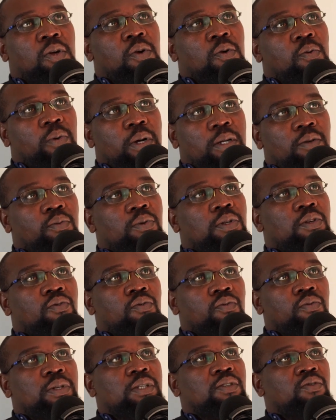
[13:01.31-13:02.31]
what we
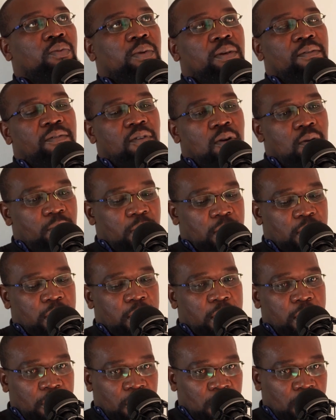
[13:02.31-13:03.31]
do is we form a
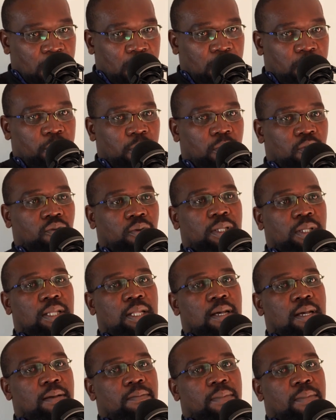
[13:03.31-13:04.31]
relationship between
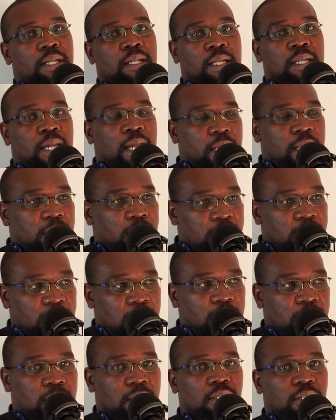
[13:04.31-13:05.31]
them, and they
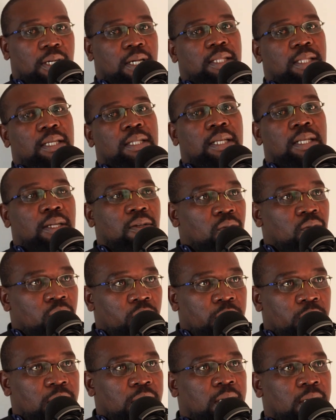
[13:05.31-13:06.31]
understand each other, they know
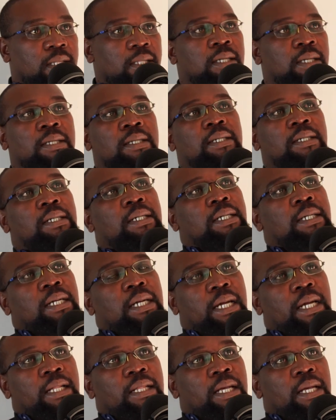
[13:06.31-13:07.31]
each other,
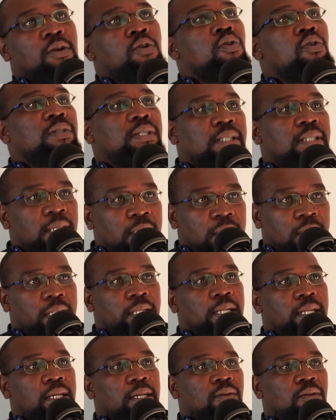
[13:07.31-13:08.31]
and they
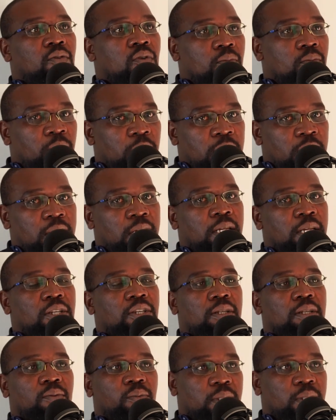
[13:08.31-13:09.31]
constantly in
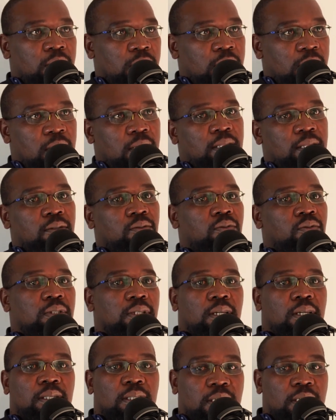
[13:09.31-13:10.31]
communication with each other to
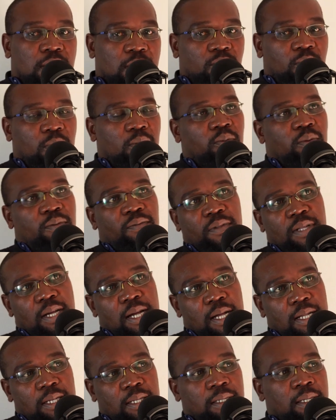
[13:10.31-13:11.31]
say this is what we've
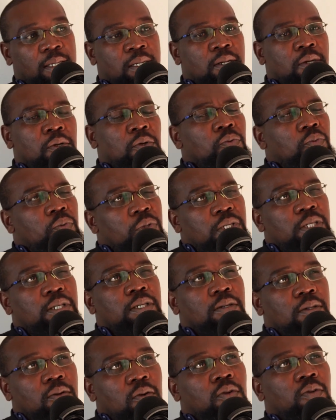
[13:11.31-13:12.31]
done,
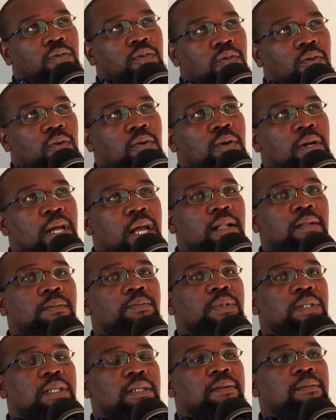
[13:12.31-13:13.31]
which also
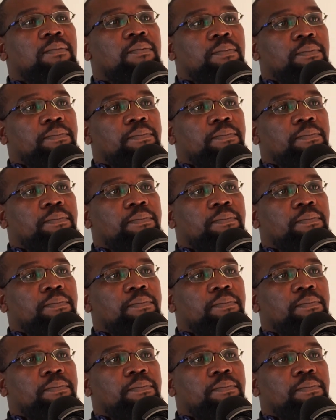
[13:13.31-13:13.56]
helps in